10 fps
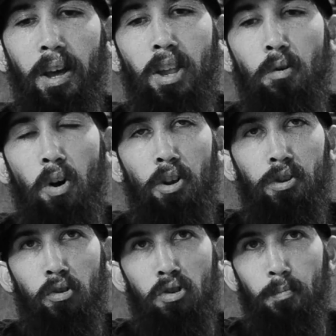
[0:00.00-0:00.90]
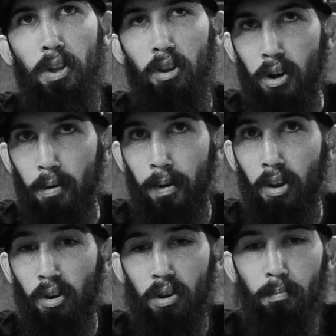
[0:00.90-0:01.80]
and you also should be
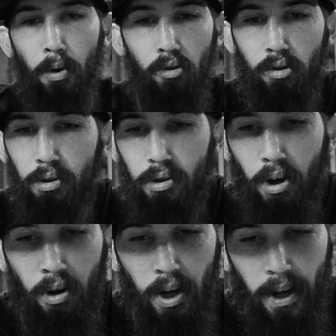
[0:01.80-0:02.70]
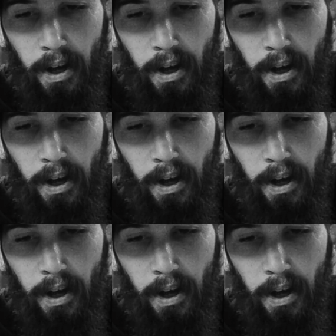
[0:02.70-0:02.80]
determining your exposure. So,